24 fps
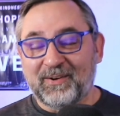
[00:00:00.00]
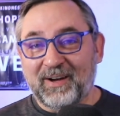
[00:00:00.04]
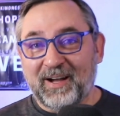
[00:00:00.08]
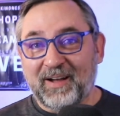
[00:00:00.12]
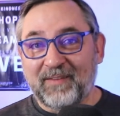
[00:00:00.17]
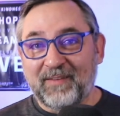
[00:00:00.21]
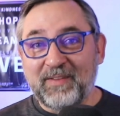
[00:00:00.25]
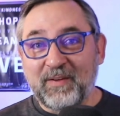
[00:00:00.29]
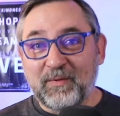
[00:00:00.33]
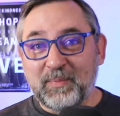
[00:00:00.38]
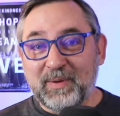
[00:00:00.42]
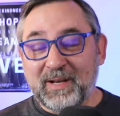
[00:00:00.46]

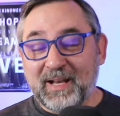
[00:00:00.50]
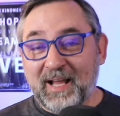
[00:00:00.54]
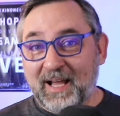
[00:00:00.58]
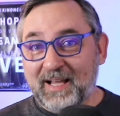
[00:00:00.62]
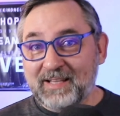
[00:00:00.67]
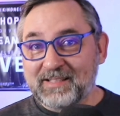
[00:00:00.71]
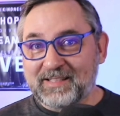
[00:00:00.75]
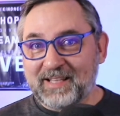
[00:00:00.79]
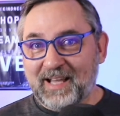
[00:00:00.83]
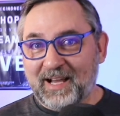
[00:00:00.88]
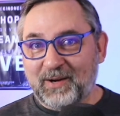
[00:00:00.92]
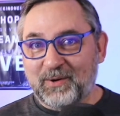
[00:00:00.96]
I've never been
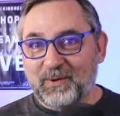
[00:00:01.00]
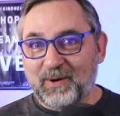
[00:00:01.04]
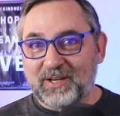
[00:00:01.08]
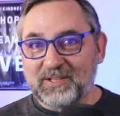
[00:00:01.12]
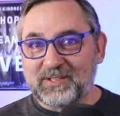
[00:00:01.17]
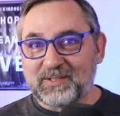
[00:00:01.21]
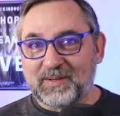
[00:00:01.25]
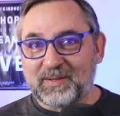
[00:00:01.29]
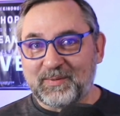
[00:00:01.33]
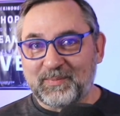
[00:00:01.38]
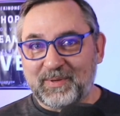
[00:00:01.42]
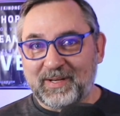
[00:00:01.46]
asked that
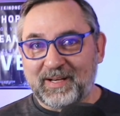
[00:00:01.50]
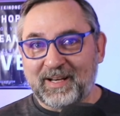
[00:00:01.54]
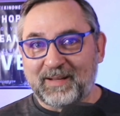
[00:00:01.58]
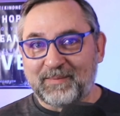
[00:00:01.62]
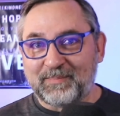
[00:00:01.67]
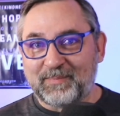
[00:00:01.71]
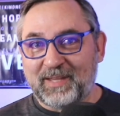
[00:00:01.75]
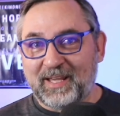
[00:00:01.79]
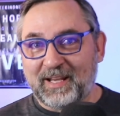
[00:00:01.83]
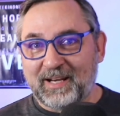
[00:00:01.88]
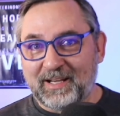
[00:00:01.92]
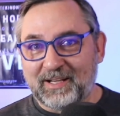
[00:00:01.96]
question. I mean,
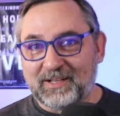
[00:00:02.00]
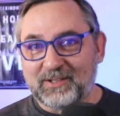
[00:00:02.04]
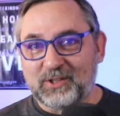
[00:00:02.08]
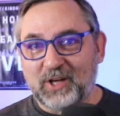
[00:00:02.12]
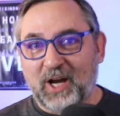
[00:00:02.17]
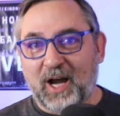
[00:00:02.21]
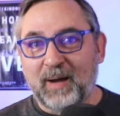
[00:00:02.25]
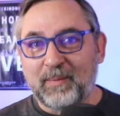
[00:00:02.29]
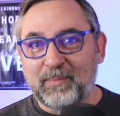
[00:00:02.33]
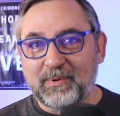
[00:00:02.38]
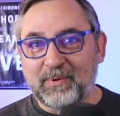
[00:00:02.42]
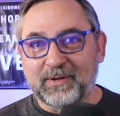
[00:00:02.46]
not getting a
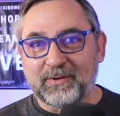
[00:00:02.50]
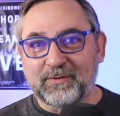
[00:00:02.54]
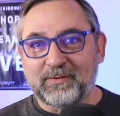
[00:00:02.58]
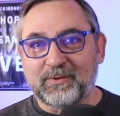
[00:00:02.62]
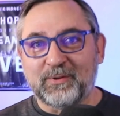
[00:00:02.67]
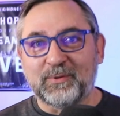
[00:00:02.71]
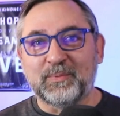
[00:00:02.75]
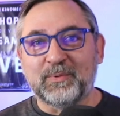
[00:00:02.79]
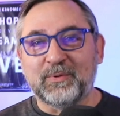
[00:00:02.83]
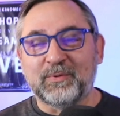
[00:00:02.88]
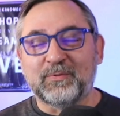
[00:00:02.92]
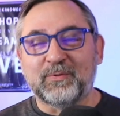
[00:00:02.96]
job
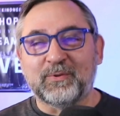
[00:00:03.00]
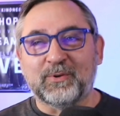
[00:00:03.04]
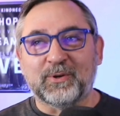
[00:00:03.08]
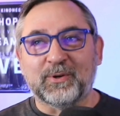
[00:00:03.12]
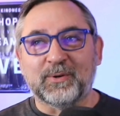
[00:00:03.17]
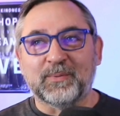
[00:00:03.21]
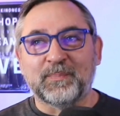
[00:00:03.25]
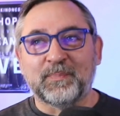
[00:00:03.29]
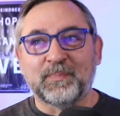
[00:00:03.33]
interview before.